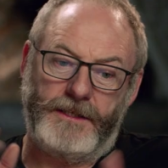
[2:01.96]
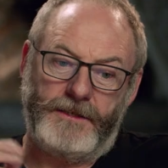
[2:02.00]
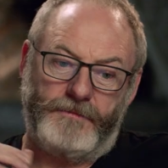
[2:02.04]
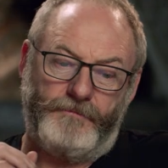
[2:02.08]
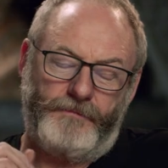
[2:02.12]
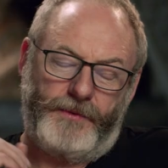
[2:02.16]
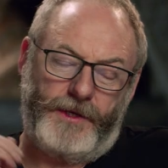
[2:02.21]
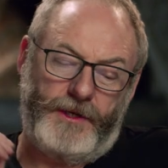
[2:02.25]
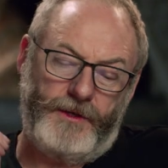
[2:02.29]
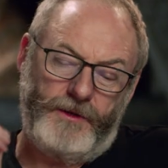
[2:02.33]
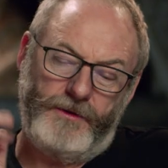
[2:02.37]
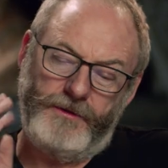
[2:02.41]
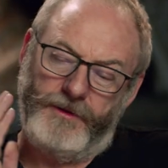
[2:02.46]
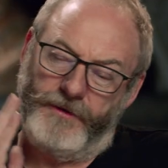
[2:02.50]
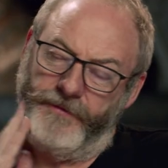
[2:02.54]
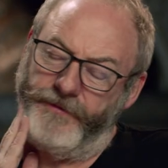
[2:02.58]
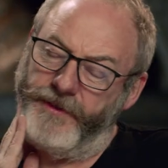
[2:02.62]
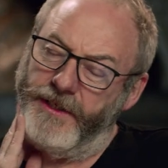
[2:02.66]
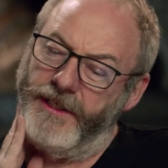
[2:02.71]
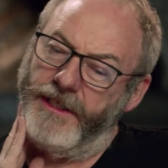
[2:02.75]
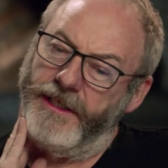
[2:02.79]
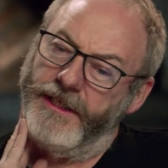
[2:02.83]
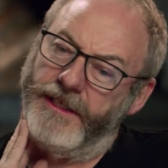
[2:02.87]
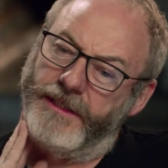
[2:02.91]
this
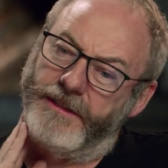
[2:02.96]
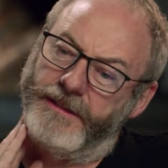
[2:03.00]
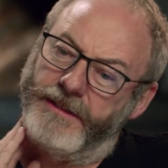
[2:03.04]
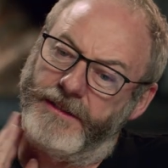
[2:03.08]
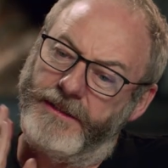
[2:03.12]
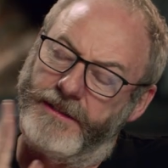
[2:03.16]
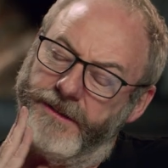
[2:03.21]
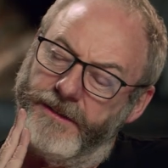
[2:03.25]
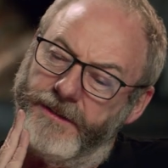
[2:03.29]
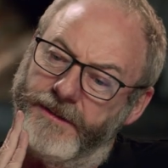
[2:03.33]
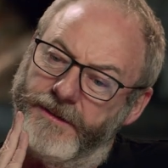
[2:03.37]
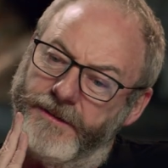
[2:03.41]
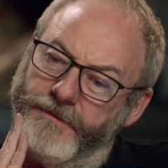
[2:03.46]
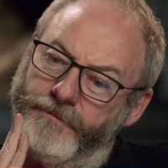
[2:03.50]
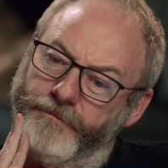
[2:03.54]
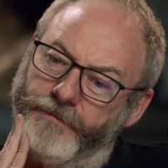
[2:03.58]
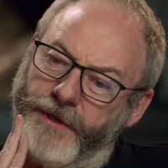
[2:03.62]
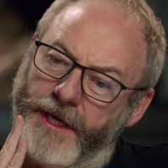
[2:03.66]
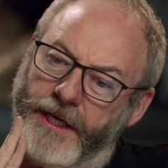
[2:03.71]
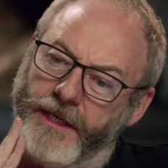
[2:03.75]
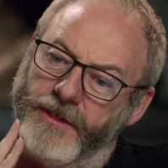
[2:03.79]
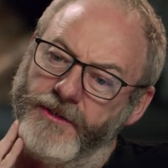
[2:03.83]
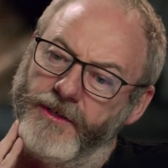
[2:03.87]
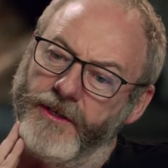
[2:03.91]
beautifully lit
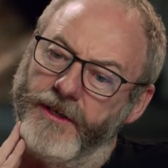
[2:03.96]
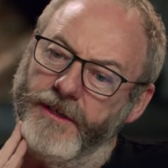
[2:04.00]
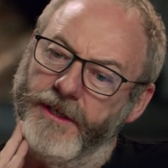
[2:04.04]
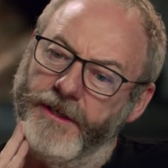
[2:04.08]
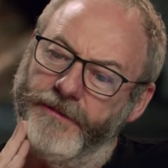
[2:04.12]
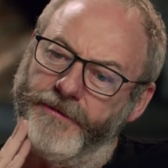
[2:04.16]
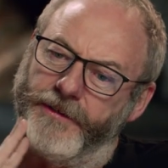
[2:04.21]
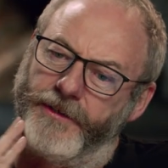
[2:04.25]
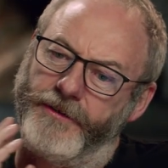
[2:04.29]
picture of